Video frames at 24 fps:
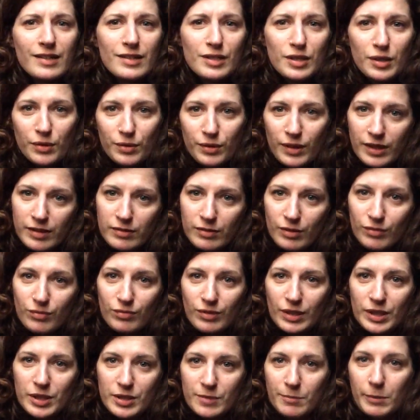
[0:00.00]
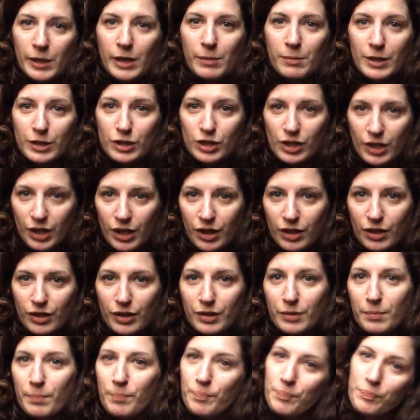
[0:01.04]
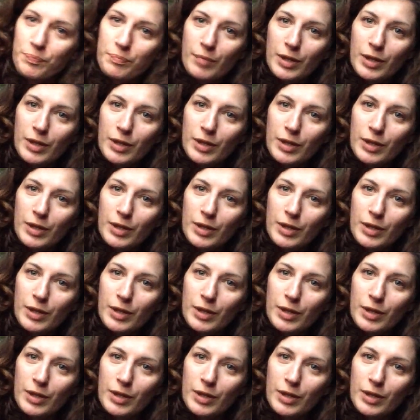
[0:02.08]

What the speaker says: so I don't really speak much here.